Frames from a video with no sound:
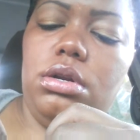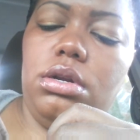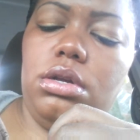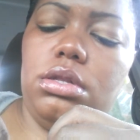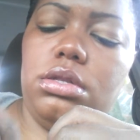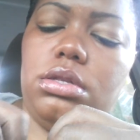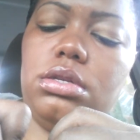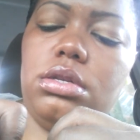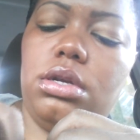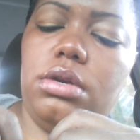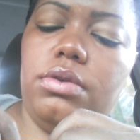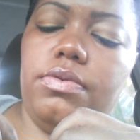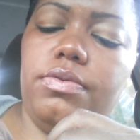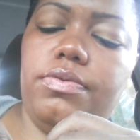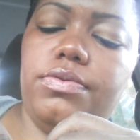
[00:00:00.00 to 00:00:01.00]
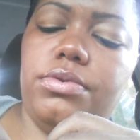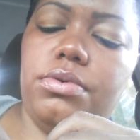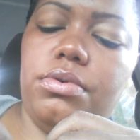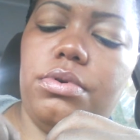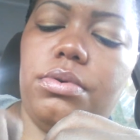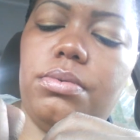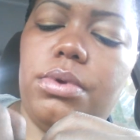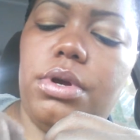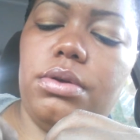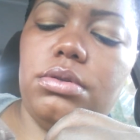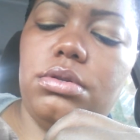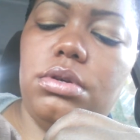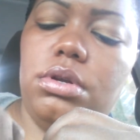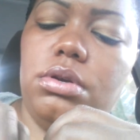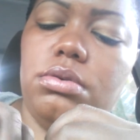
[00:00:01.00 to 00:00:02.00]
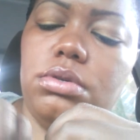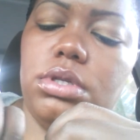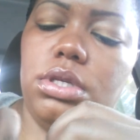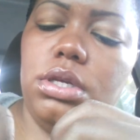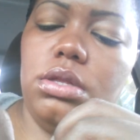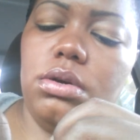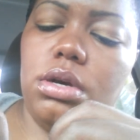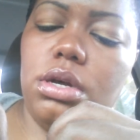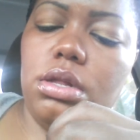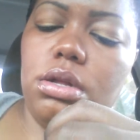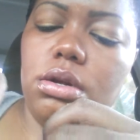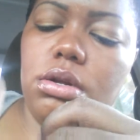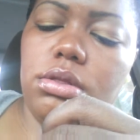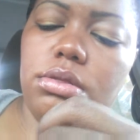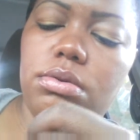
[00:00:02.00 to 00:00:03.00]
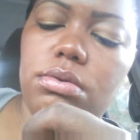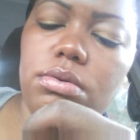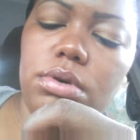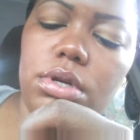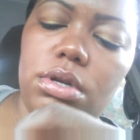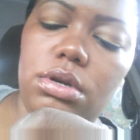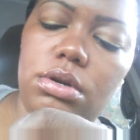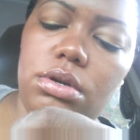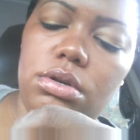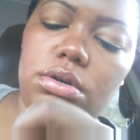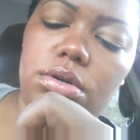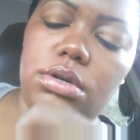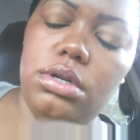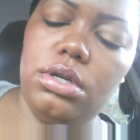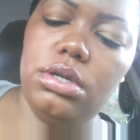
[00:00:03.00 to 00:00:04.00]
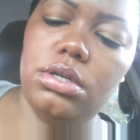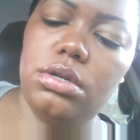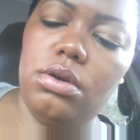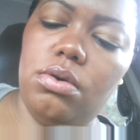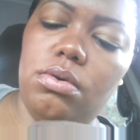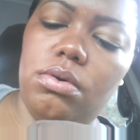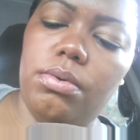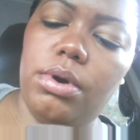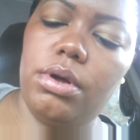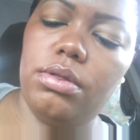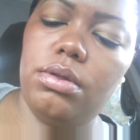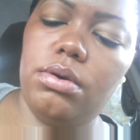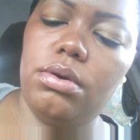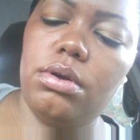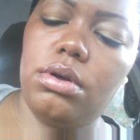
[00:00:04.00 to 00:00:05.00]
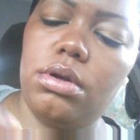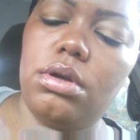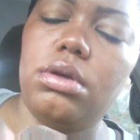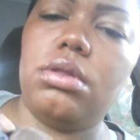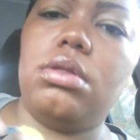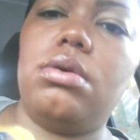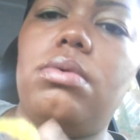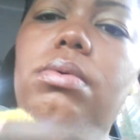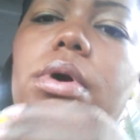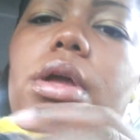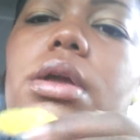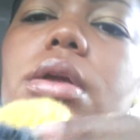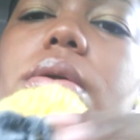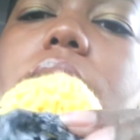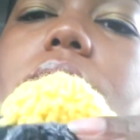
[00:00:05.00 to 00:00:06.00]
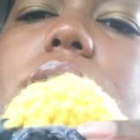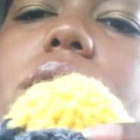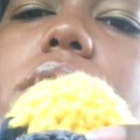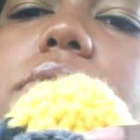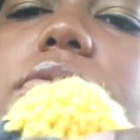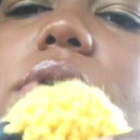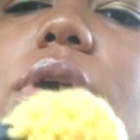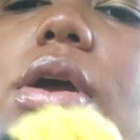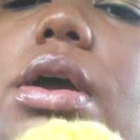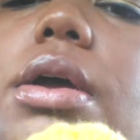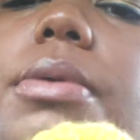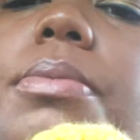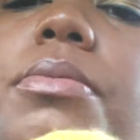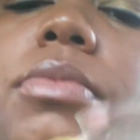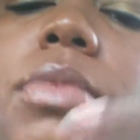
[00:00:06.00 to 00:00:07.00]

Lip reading: instead of sewing around so you don't see the color through it. You know, you usually just go around the white of the eye,